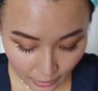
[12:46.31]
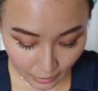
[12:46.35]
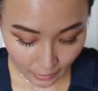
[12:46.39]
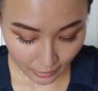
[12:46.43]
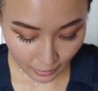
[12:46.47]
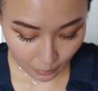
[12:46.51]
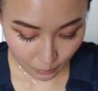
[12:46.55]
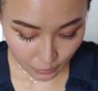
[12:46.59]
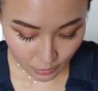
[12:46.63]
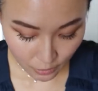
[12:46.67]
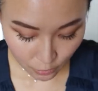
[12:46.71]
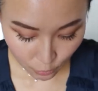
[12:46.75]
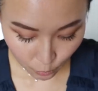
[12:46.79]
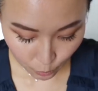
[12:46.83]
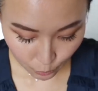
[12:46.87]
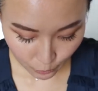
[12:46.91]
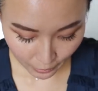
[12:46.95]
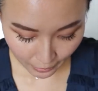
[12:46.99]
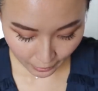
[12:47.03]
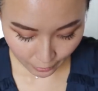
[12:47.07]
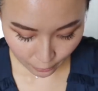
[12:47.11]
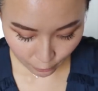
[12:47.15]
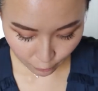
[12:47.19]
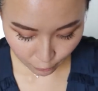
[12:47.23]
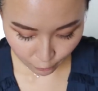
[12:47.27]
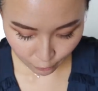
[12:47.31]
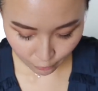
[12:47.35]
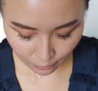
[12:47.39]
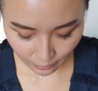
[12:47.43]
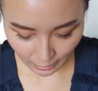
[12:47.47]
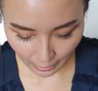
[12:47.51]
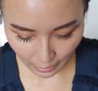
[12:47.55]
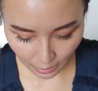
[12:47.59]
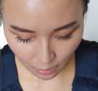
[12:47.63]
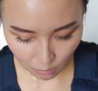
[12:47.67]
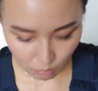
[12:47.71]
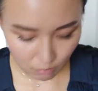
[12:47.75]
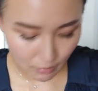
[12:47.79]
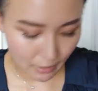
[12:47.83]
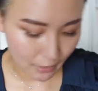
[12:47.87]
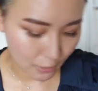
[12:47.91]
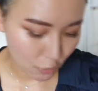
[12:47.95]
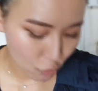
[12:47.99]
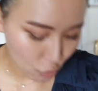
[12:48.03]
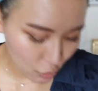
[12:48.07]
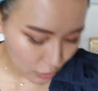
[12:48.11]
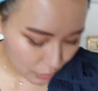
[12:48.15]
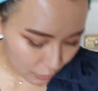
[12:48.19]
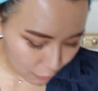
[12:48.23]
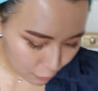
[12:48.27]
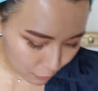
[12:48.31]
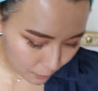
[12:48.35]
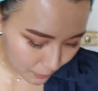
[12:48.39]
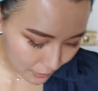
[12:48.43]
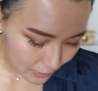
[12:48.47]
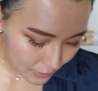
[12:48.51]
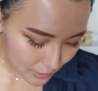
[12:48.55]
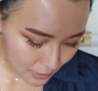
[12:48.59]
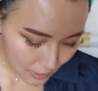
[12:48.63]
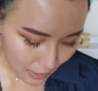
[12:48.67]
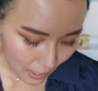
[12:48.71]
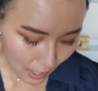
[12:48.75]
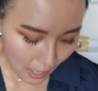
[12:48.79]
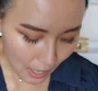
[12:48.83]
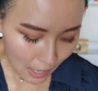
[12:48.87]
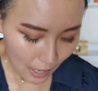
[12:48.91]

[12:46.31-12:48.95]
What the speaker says: and I'm still proud of my achievements,